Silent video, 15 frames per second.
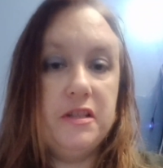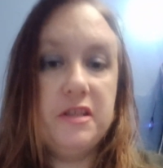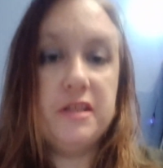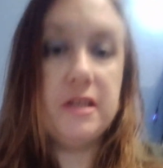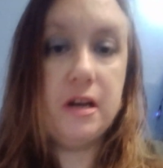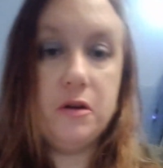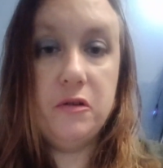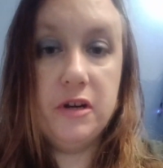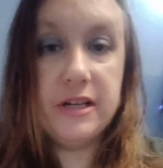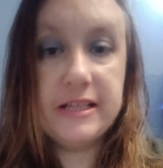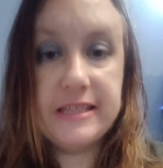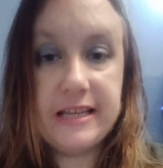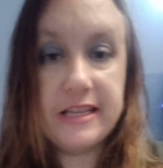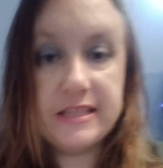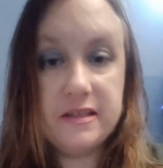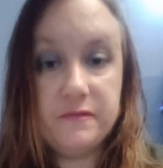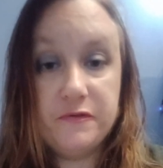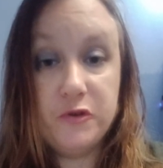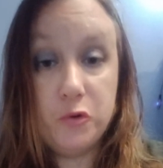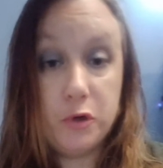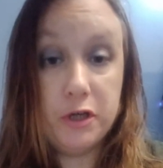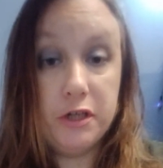So
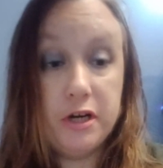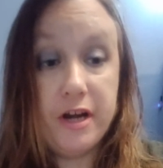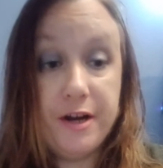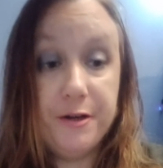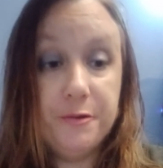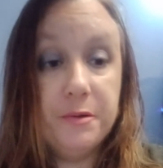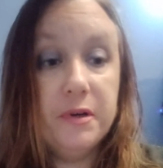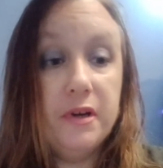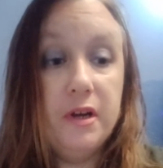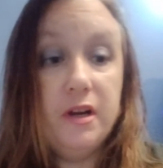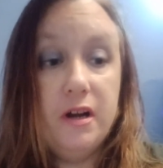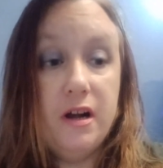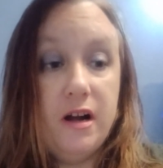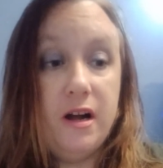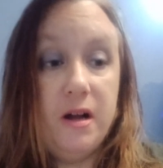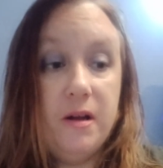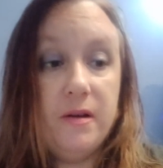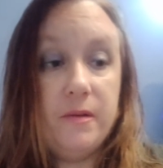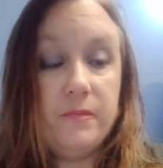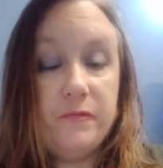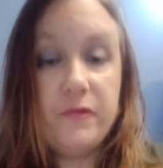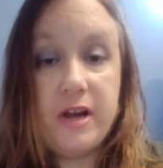excessive gore, no.
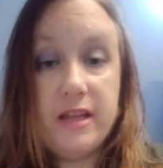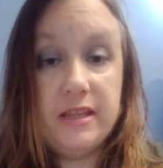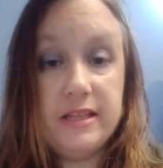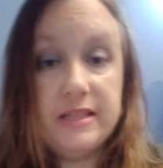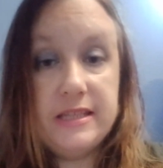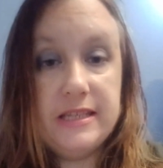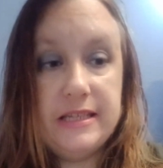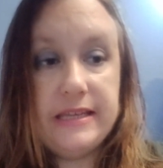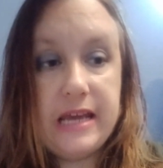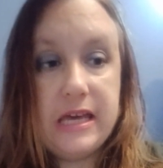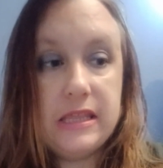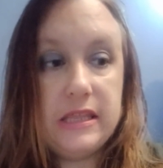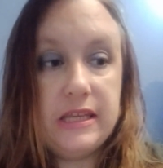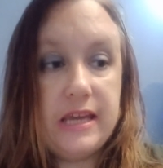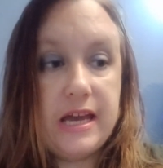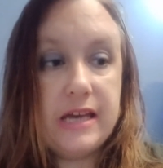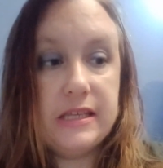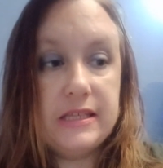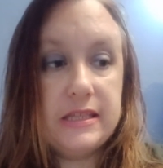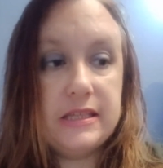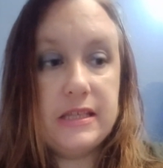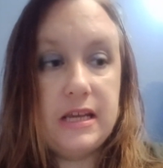Um, violence and death,
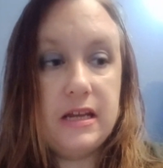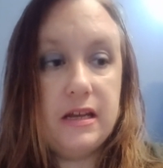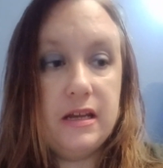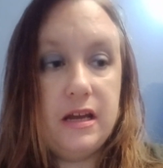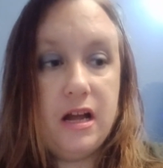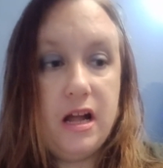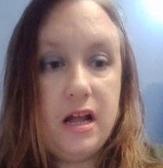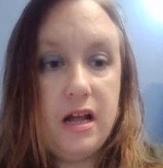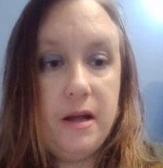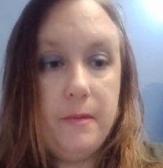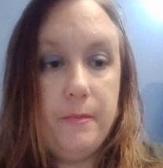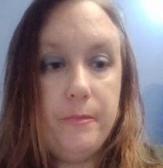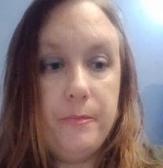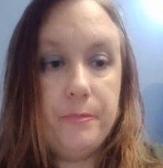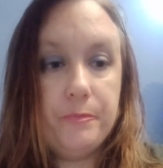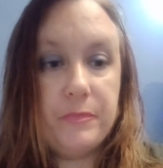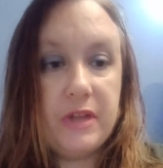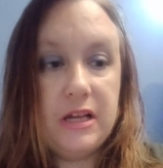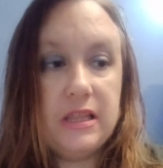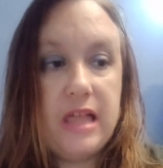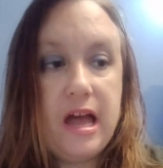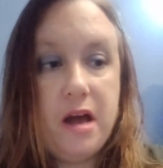yes. Um,
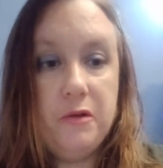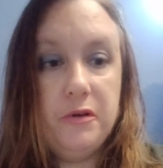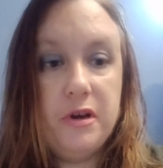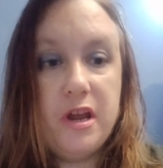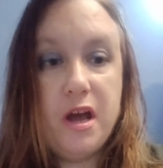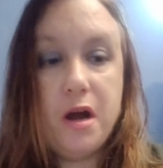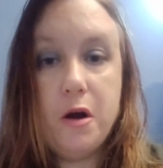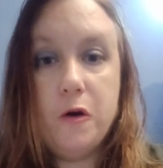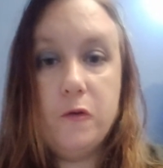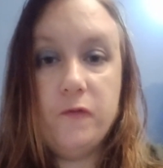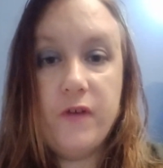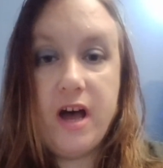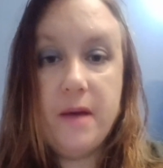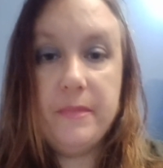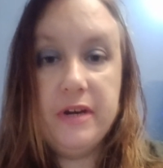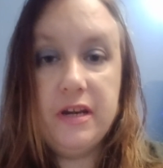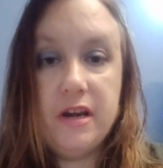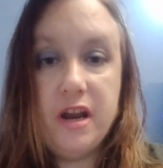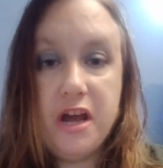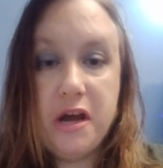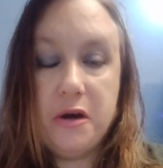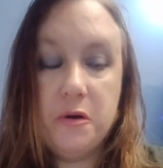clown, no. Vomit,
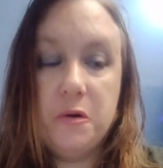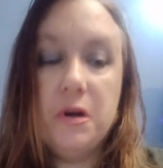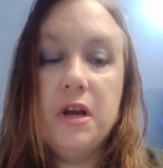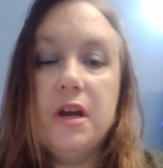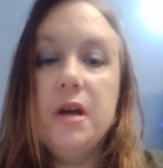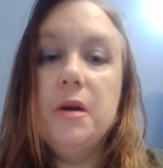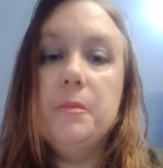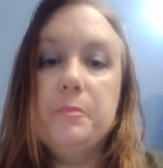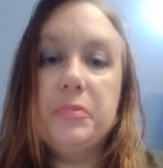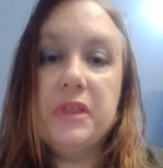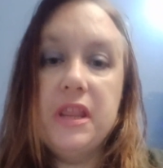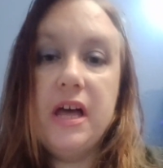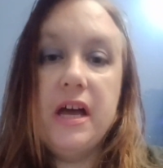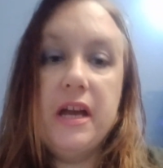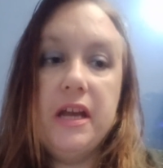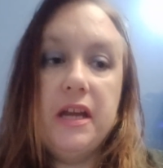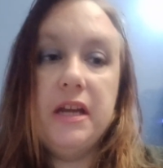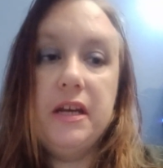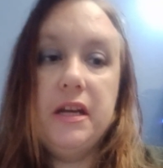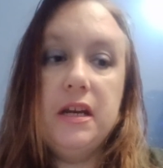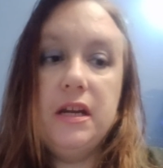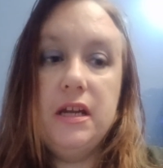no
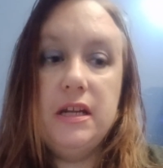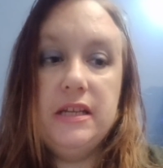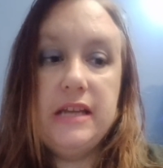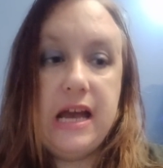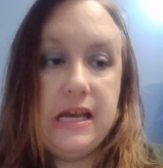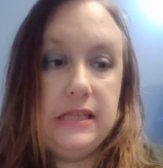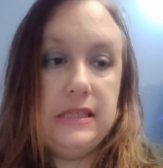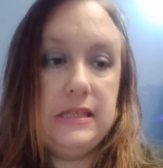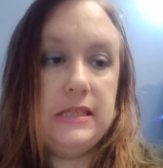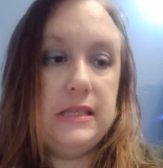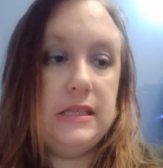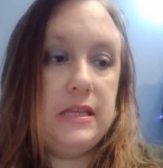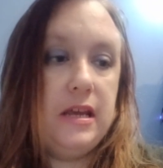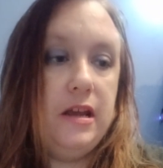blood, yes.